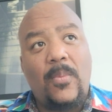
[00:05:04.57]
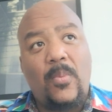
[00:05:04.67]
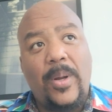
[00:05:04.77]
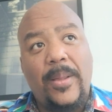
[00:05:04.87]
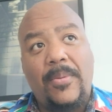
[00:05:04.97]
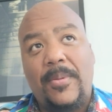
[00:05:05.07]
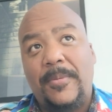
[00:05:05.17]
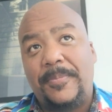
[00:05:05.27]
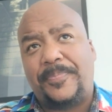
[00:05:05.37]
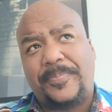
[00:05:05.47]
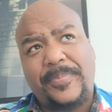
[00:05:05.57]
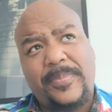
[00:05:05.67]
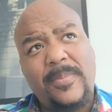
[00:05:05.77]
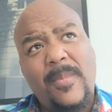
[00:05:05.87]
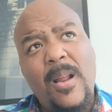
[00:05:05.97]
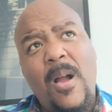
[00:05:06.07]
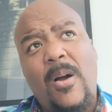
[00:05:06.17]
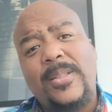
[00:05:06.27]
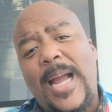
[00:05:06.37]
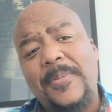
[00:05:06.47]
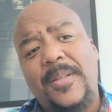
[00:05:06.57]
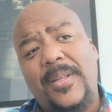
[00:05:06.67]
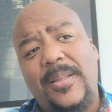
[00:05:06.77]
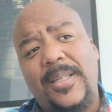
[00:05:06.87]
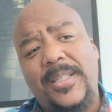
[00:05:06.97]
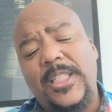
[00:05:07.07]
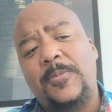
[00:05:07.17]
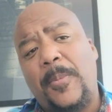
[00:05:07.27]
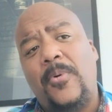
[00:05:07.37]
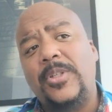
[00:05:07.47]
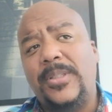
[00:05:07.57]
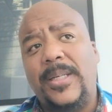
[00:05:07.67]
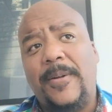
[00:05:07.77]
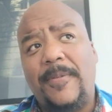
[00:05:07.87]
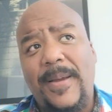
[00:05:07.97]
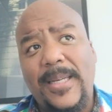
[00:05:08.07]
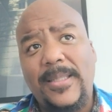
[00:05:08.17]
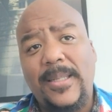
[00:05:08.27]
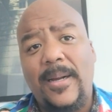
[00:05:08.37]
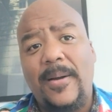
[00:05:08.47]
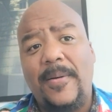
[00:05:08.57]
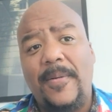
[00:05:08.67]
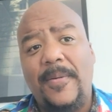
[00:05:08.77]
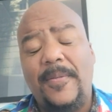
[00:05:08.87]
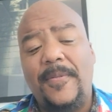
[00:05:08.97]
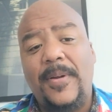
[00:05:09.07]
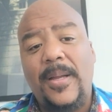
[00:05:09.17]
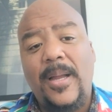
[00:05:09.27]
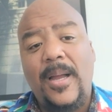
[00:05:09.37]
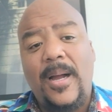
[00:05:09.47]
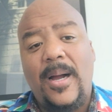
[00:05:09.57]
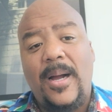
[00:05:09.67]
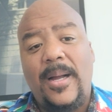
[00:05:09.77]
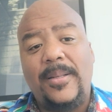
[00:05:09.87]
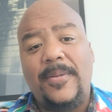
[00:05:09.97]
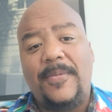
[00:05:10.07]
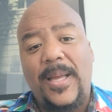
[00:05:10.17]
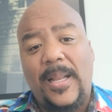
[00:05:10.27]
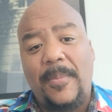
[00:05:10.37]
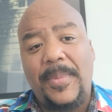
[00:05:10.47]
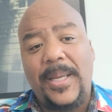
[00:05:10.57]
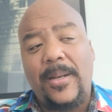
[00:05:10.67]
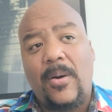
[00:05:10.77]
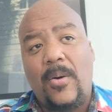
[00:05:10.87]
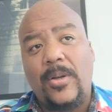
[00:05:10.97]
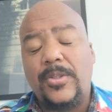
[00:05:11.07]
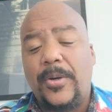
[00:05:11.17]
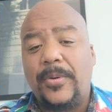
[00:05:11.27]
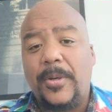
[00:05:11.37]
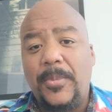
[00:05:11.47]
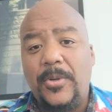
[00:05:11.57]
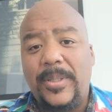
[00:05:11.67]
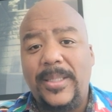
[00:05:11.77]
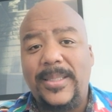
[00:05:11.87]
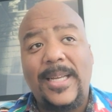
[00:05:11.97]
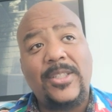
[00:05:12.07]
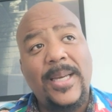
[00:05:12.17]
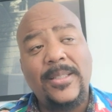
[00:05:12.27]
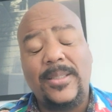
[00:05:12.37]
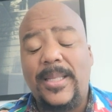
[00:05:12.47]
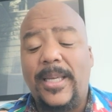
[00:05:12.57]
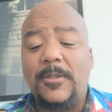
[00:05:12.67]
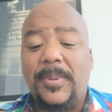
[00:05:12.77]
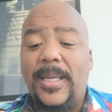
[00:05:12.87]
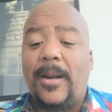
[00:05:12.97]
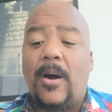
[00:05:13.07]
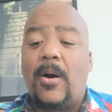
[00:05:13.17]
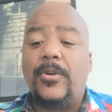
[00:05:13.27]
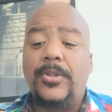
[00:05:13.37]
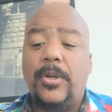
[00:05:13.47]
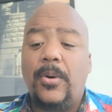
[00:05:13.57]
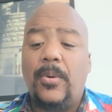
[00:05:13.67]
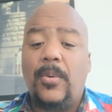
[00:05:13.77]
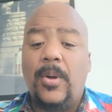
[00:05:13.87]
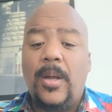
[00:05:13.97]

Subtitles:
with all types of the disproportionate effects of development on certain communities, that changes things, but that also